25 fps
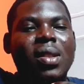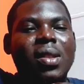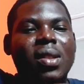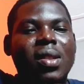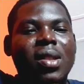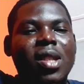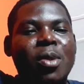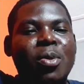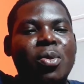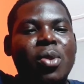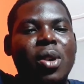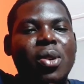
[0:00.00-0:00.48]

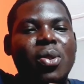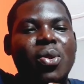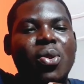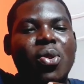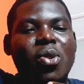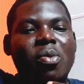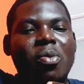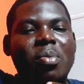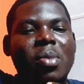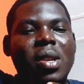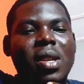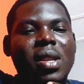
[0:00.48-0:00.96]
Deborah
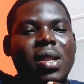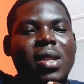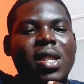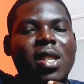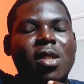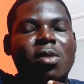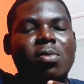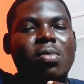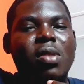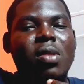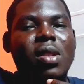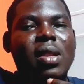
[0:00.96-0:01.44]
told me she's
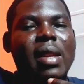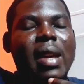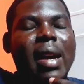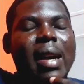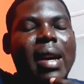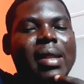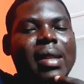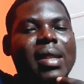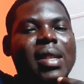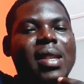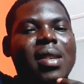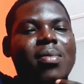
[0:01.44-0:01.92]
been
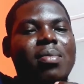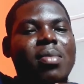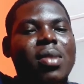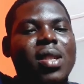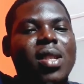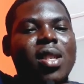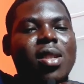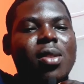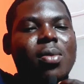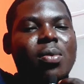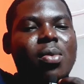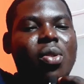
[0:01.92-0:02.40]
asking me,
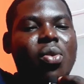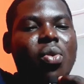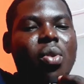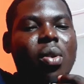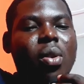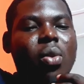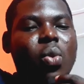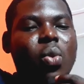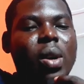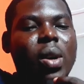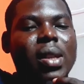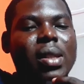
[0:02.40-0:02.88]
she's been
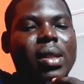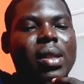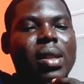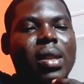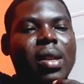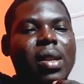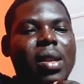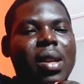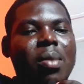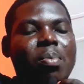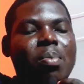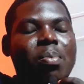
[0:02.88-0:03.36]

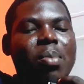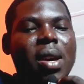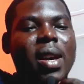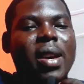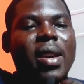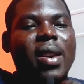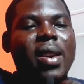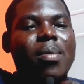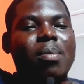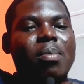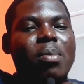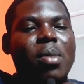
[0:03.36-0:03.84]
requesting and
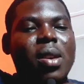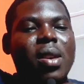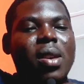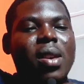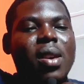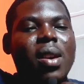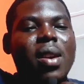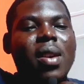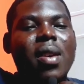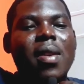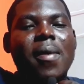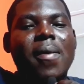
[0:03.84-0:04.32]
begging me
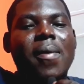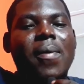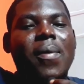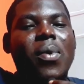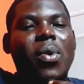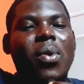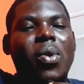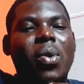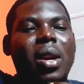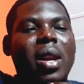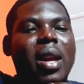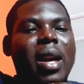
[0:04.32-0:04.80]

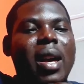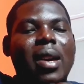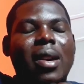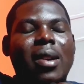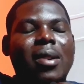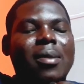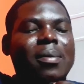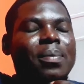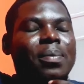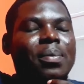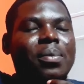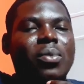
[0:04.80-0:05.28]
for like
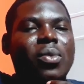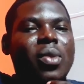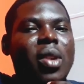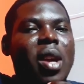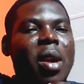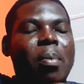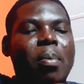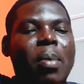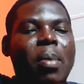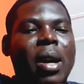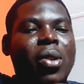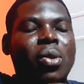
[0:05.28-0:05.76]
a
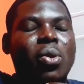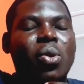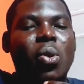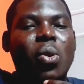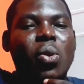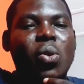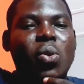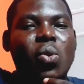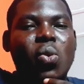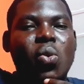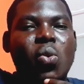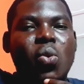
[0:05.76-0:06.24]
month or
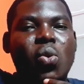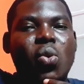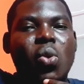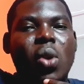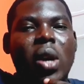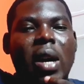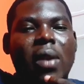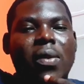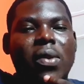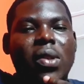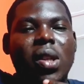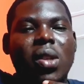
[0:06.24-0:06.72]
two to
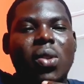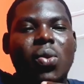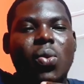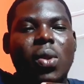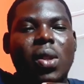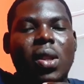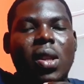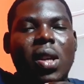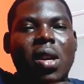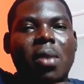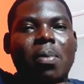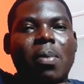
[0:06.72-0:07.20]
have sex
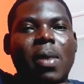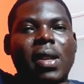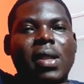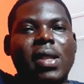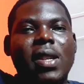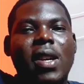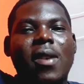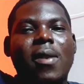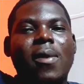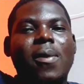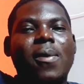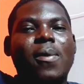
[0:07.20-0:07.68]
with her, but
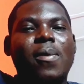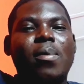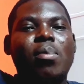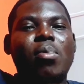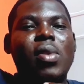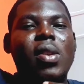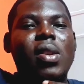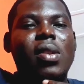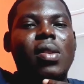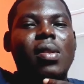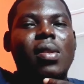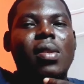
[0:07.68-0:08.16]
I've
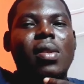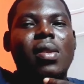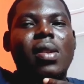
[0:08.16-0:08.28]
been